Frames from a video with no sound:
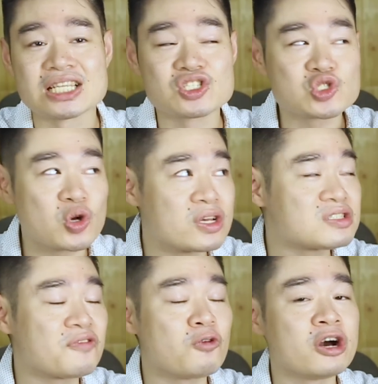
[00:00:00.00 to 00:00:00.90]
The choice
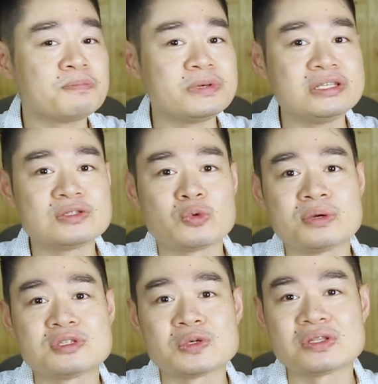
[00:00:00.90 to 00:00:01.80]
of one-piece
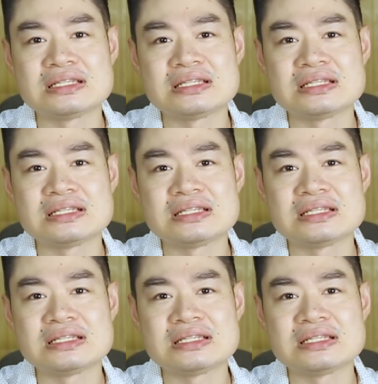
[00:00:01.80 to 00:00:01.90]
swimsuit